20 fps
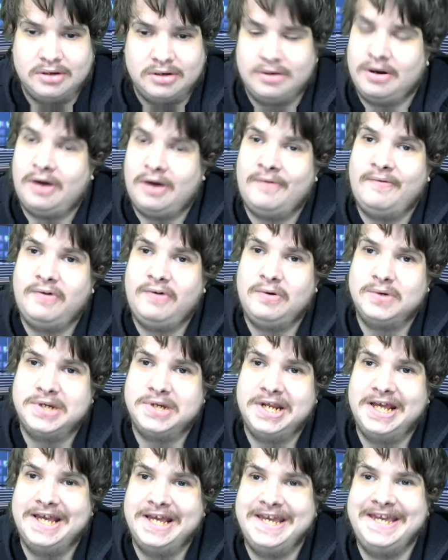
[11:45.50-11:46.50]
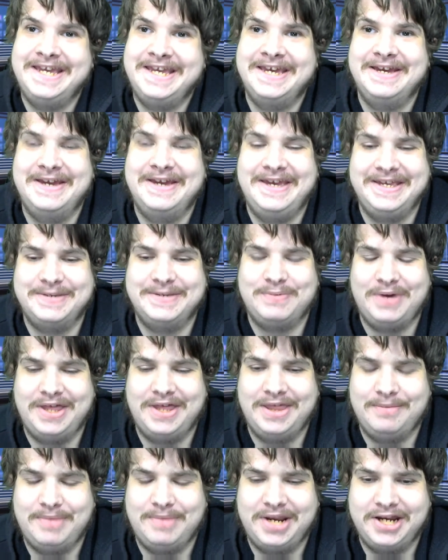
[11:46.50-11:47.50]
unfortunately, it's one
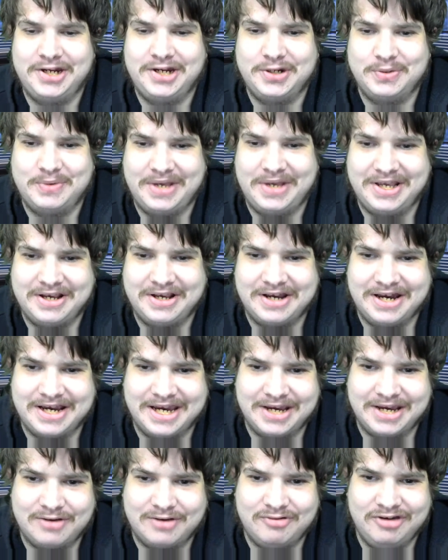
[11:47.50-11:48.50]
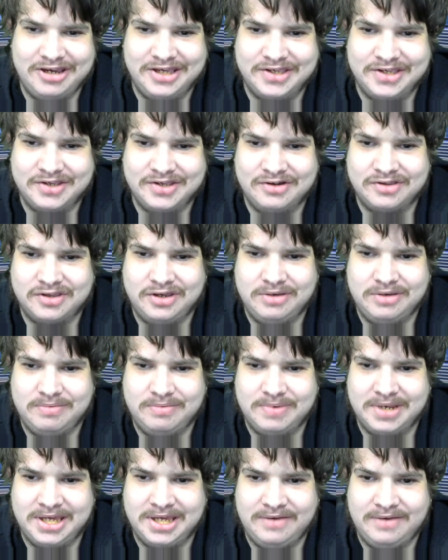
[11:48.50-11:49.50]
of the managers that you go get critics, I do
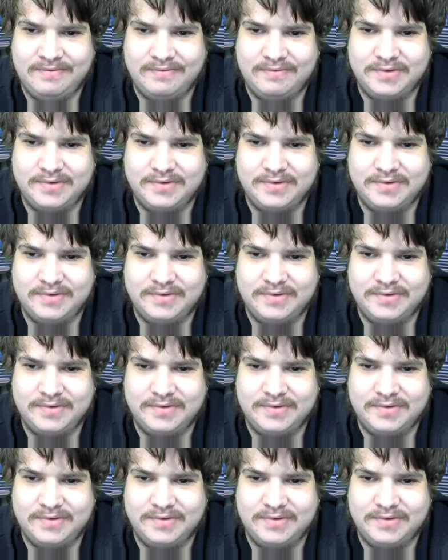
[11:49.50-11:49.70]
believe,